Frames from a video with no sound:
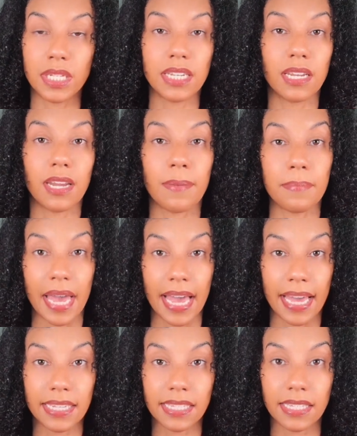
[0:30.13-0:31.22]
We did a
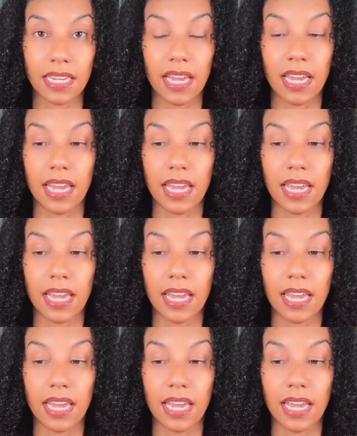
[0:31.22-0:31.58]
mask